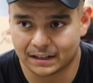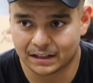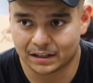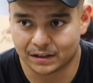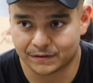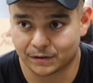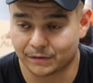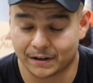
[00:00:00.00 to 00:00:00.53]
you
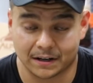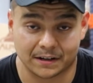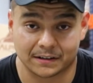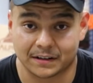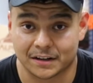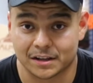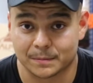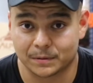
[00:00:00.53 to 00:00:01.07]
feel very
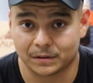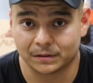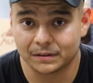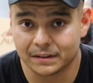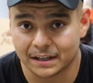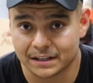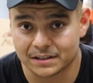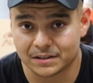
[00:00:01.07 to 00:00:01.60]
uncomfortable,
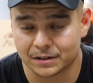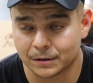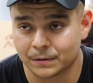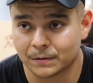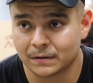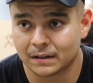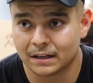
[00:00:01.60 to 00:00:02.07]
and two,